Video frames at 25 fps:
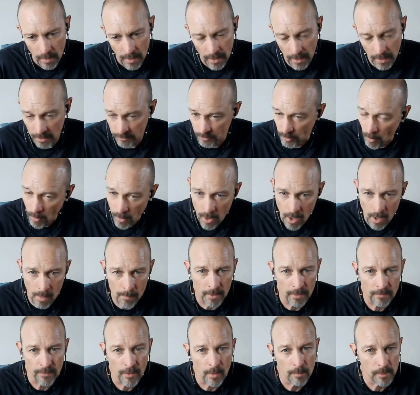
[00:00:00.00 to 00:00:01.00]
and it's all
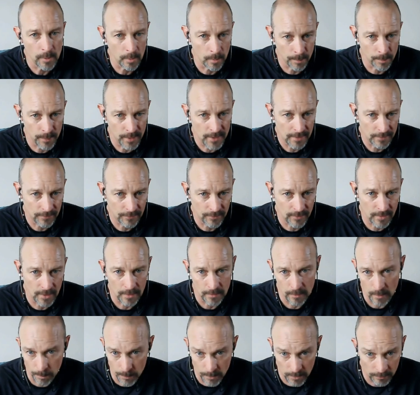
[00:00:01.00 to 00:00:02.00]
coming from your
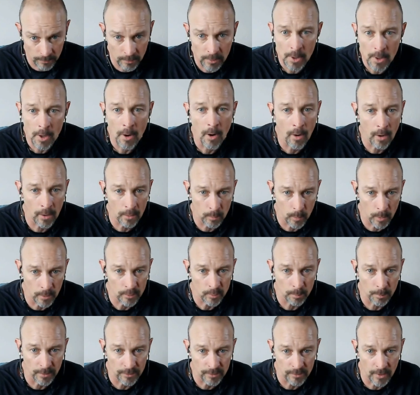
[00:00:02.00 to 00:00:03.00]
PC hardware
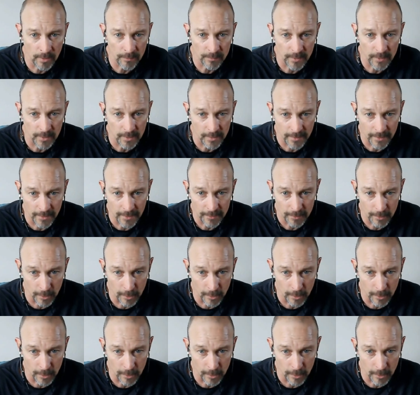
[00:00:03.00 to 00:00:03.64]
specifically.